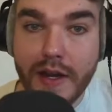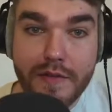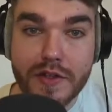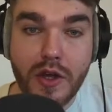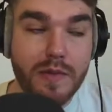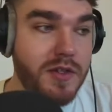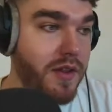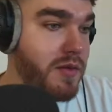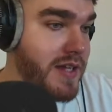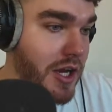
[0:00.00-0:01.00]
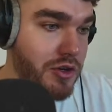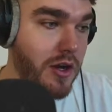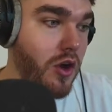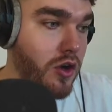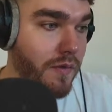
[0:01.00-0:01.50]
for Tottenham, so there was naturally
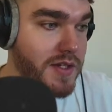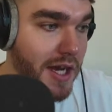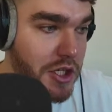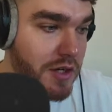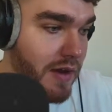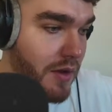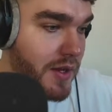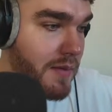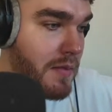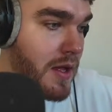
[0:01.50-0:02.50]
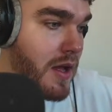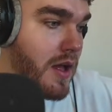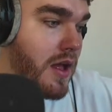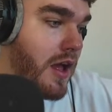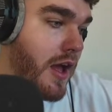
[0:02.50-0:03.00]
a lot of conversation around him
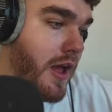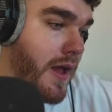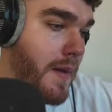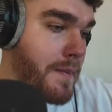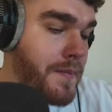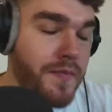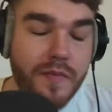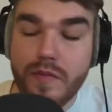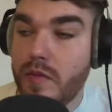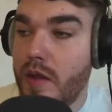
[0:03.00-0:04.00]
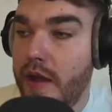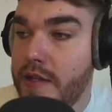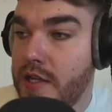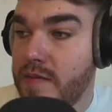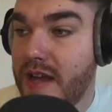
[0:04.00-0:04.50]
in
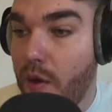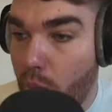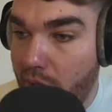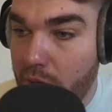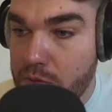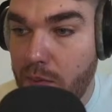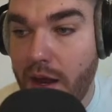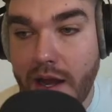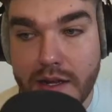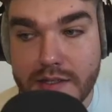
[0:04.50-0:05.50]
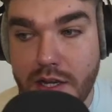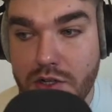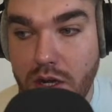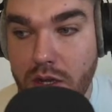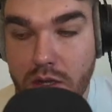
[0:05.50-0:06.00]
terms of how well he was playing, etc.